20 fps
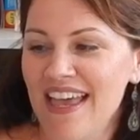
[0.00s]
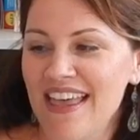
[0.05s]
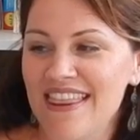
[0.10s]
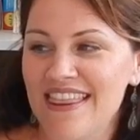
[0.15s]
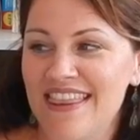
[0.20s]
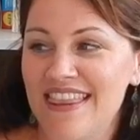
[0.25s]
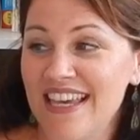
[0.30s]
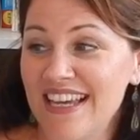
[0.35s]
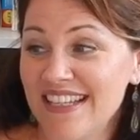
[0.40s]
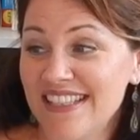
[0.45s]

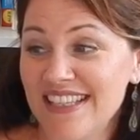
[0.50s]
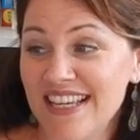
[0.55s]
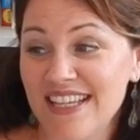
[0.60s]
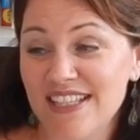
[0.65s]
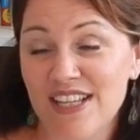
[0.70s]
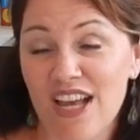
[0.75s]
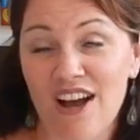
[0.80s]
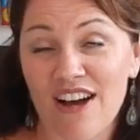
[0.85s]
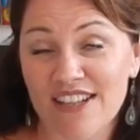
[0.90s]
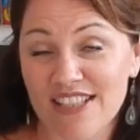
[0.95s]
this
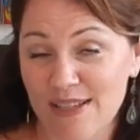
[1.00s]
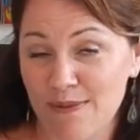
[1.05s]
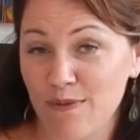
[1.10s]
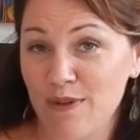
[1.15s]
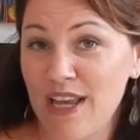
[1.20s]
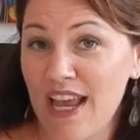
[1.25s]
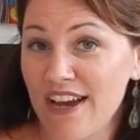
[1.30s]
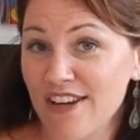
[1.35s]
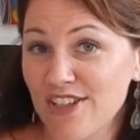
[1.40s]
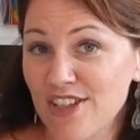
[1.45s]
is awesome.
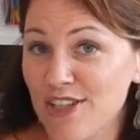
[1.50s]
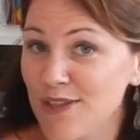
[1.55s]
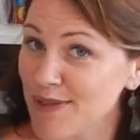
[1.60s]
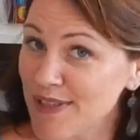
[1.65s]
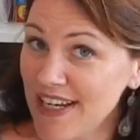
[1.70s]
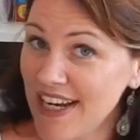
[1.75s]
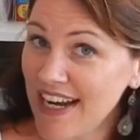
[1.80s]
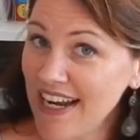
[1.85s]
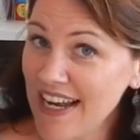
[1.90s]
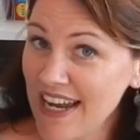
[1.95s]
We actually use
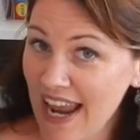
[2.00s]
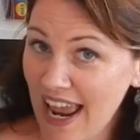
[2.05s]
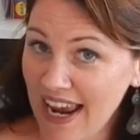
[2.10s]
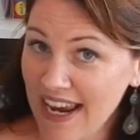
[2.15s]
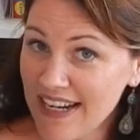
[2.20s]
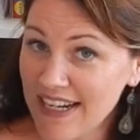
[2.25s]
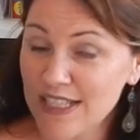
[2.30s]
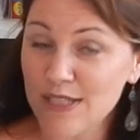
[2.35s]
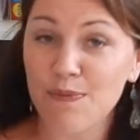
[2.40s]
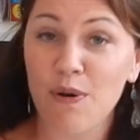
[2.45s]
it at
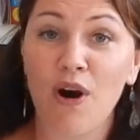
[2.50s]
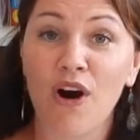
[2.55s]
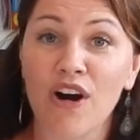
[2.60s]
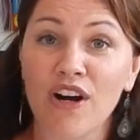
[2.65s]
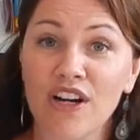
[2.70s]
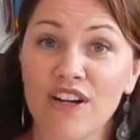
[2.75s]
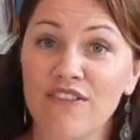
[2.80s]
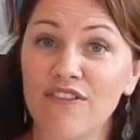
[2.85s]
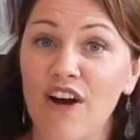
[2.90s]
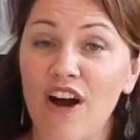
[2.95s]
night as
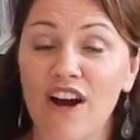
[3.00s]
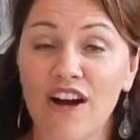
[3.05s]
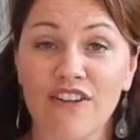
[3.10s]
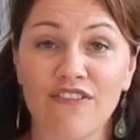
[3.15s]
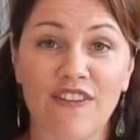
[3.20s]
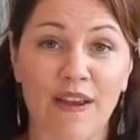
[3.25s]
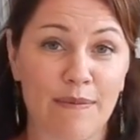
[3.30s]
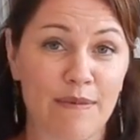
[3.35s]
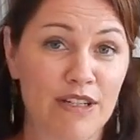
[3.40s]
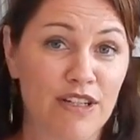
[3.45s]
part of our
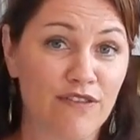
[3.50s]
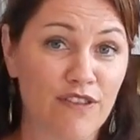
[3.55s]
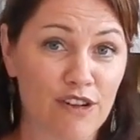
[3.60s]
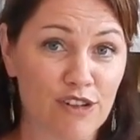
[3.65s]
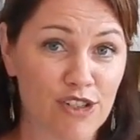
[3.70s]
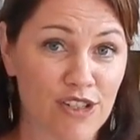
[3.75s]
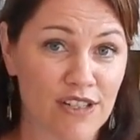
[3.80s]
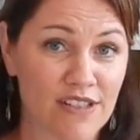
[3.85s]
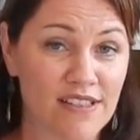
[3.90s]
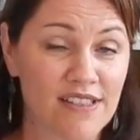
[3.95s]
family
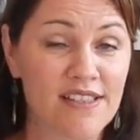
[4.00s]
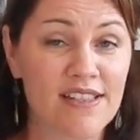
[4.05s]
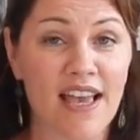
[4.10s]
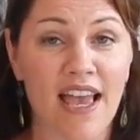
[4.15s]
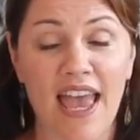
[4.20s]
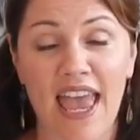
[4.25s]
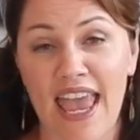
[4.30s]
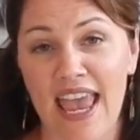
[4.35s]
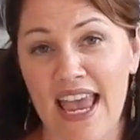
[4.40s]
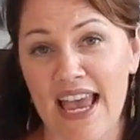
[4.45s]
devotions,
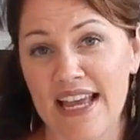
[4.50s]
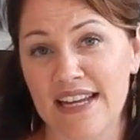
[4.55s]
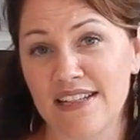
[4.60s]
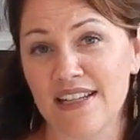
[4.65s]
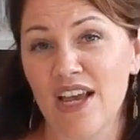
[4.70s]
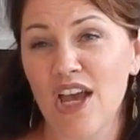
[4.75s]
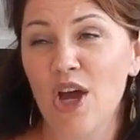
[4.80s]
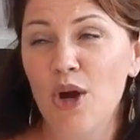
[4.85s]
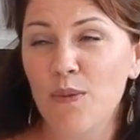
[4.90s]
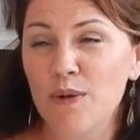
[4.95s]

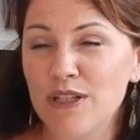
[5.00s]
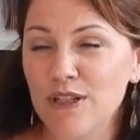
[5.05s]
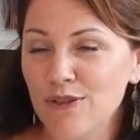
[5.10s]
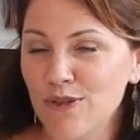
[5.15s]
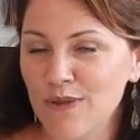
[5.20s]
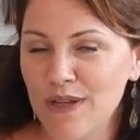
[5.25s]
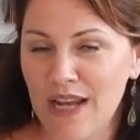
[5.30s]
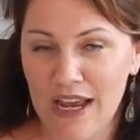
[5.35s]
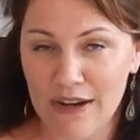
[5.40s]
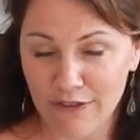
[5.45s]
and we don't
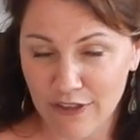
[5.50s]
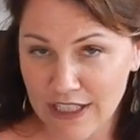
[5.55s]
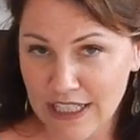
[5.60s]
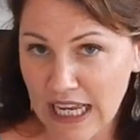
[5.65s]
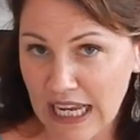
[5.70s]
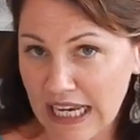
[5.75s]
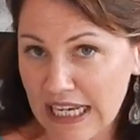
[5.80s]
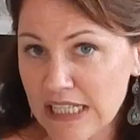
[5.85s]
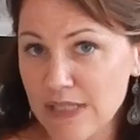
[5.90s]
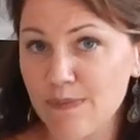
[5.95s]
do it every
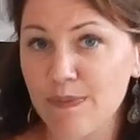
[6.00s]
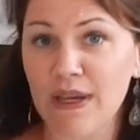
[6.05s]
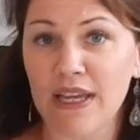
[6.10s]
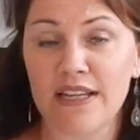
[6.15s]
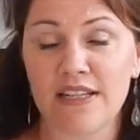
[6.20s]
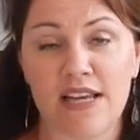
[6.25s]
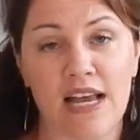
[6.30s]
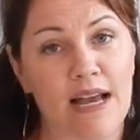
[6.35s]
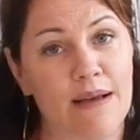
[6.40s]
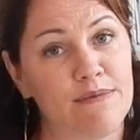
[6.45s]
night,
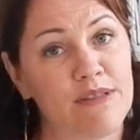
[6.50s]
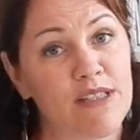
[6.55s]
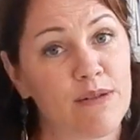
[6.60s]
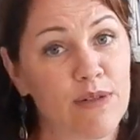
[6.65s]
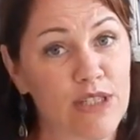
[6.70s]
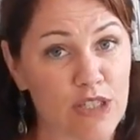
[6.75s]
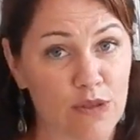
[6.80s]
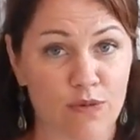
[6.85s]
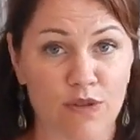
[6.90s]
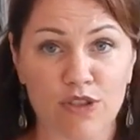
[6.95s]
but so
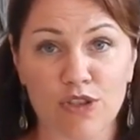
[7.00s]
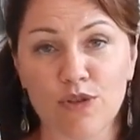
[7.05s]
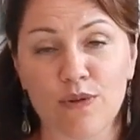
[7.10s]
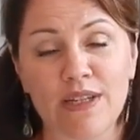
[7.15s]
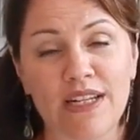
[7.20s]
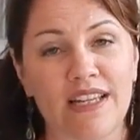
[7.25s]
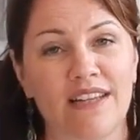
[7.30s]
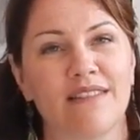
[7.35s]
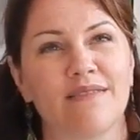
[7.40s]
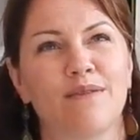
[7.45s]
we're
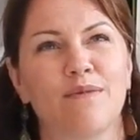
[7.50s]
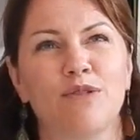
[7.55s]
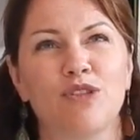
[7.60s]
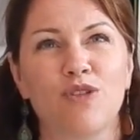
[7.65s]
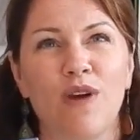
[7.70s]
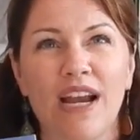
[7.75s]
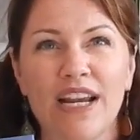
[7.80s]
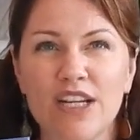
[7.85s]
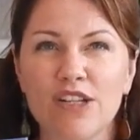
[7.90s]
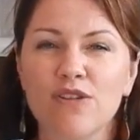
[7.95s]

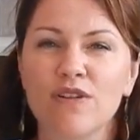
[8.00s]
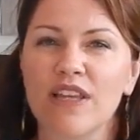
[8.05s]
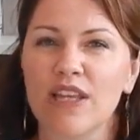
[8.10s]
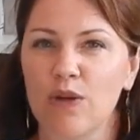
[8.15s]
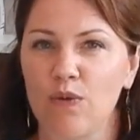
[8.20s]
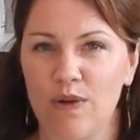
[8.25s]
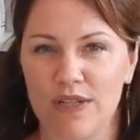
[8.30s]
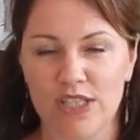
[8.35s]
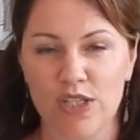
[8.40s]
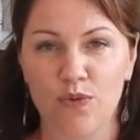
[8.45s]
trying to do it
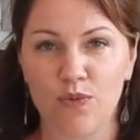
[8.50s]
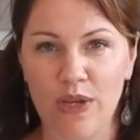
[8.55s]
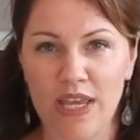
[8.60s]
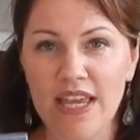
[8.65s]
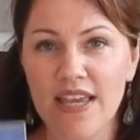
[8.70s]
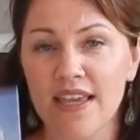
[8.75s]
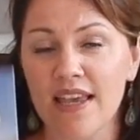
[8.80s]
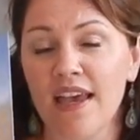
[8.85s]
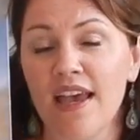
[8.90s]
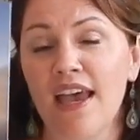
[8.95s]
like once a
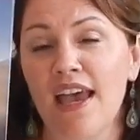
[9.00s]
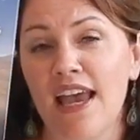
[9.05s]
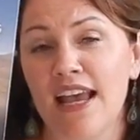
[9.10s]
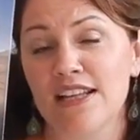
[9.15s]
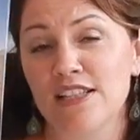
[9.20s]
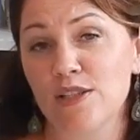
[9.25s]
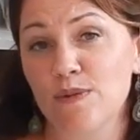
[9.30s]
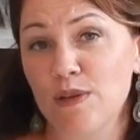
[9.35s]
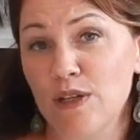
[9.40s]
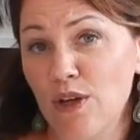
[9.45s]
week,
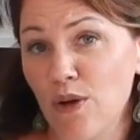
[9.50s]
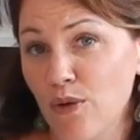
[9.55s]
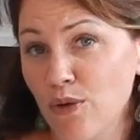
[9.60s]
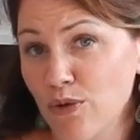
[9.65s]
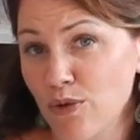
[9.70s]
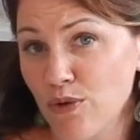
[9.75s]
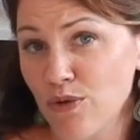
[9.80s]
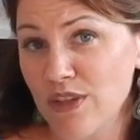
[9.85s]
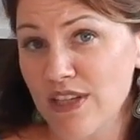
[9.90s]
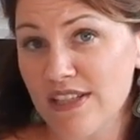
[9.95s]
and so we go
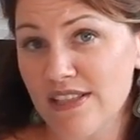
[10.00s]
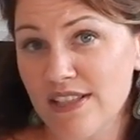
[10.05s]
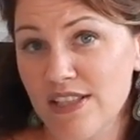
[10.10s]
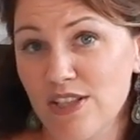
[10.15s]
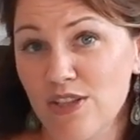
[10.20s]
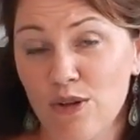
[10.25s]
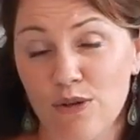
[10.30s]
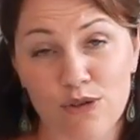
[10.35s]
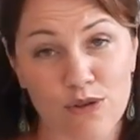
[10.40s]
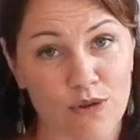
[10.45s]
through this.
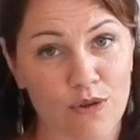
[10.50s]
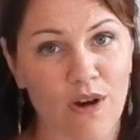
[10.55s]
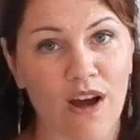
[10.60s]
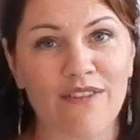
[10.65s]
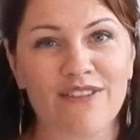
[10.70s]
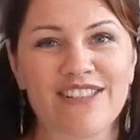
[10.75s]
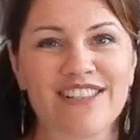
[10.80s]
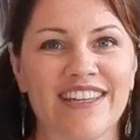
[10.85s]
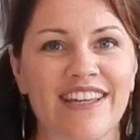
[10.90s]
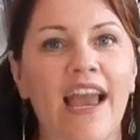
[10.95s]
This goes through,
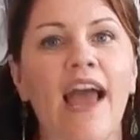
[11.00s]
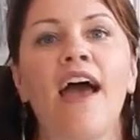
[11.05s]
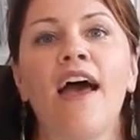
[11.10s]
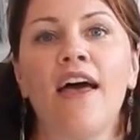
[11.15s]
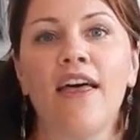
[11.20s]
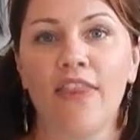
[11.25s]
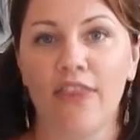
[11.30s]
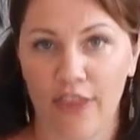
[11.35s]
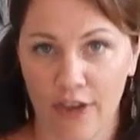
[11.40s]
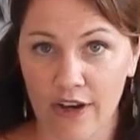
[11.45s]
obviously,
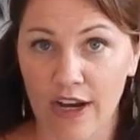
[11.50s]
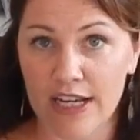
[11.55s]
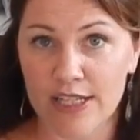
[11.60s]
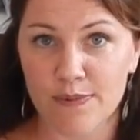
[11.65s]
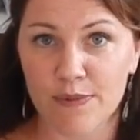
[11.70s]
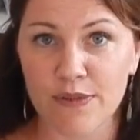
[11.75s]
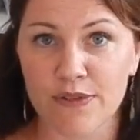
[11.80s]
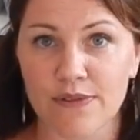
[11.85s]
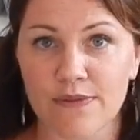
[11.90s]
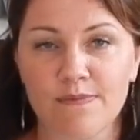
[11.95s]
the
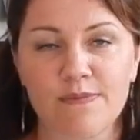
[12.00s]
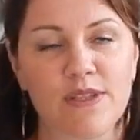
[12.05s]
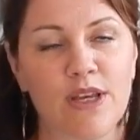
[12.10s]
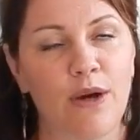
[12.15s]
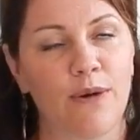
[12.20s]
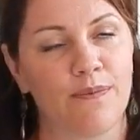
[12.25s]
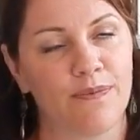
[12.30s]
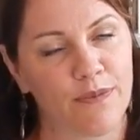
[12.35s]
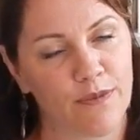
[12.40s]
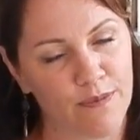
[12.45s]
Gospels.
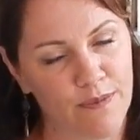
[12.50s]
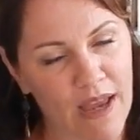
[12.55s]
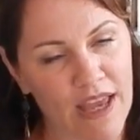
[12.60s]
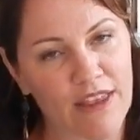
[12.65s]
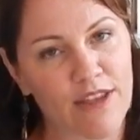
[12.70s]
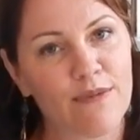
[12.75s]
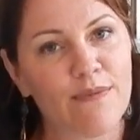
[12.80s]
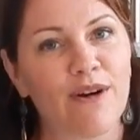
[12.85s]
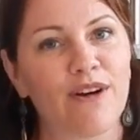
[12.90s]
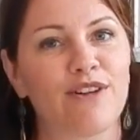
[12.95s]
So
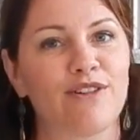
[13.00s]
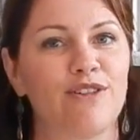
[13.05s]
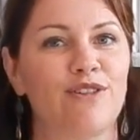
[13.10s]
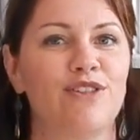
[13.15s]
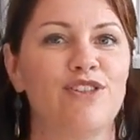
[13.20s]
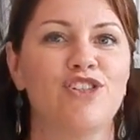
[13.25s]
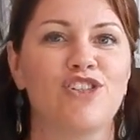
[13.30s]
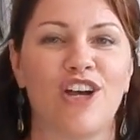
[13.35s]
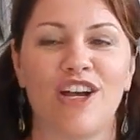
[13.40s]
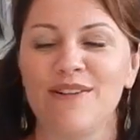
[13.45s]
Matthew, Mark,
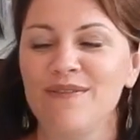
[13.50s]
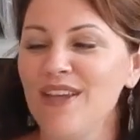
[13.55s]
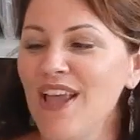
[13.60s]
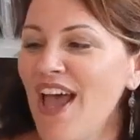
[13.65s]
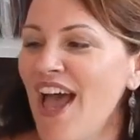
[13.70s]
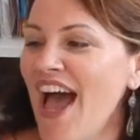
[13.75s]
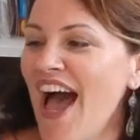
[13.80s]
Luke, and John.